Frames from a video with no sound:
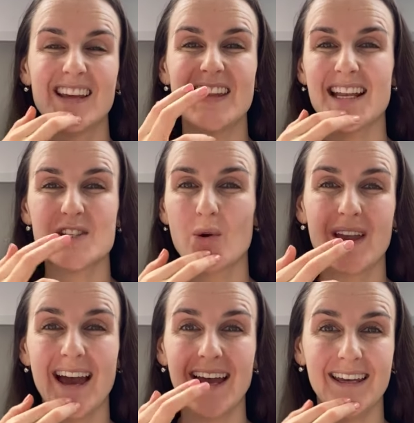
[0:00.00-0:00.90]
And that's
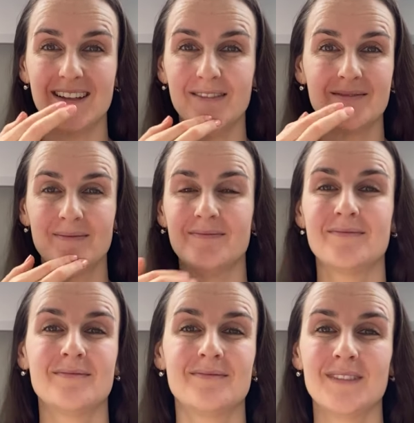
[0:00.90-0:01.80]
okay.
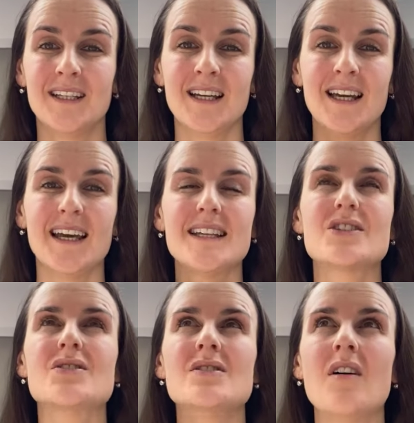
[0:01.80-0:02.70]

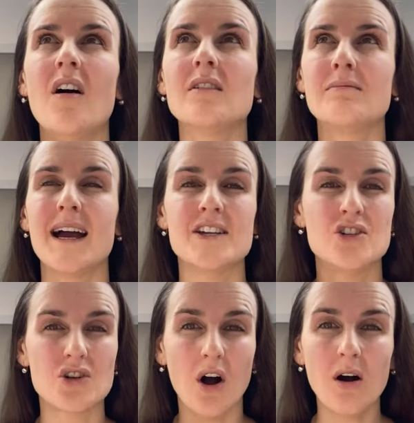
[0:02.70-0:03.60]
It's not my
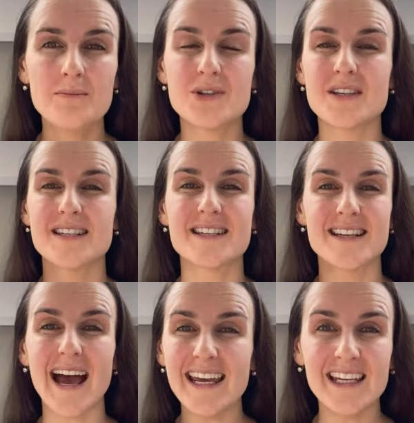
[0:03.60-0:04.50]
job to
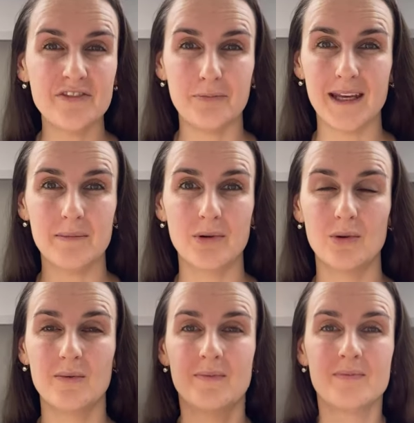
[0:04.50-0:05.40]
save
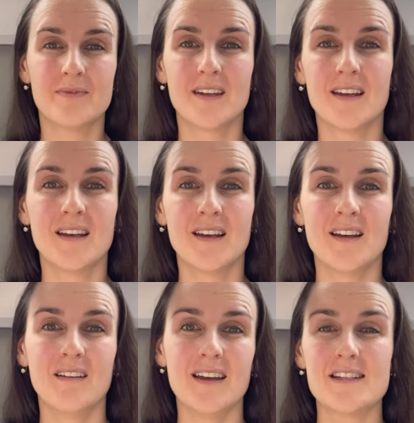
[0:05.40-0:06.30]
people.
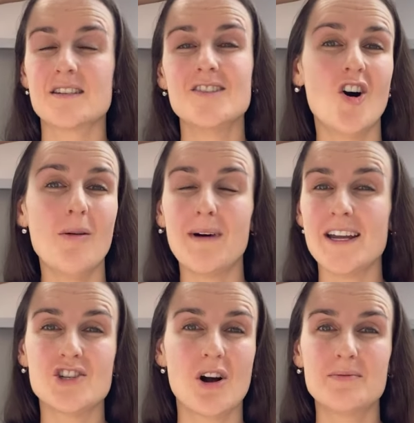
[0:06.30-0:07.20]
It's not
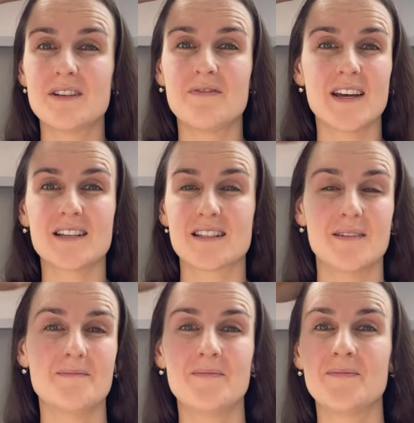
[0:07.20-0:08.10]
my job to fix
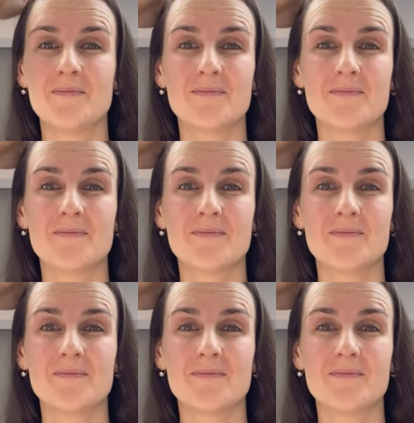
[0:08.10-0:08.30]
them.